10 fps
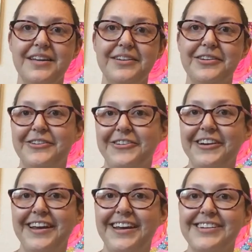
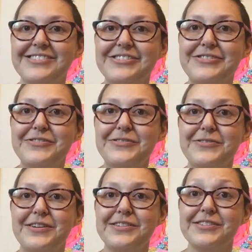learning
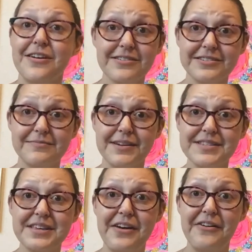to talk to
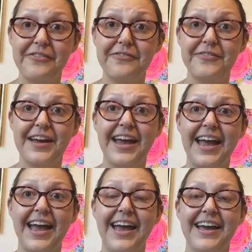myself,
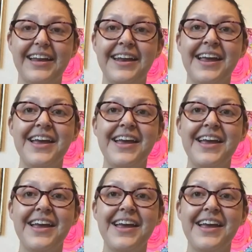and